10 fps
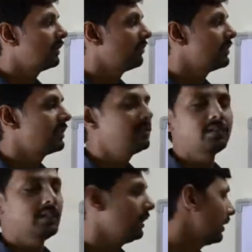difference is
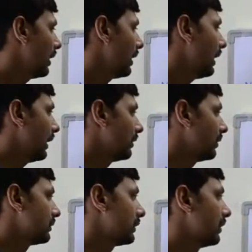d. And
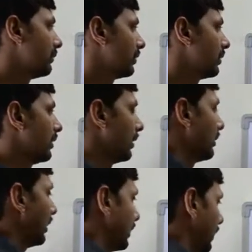terms,
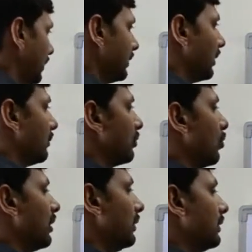that are the terms.
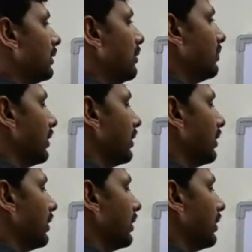What are the terms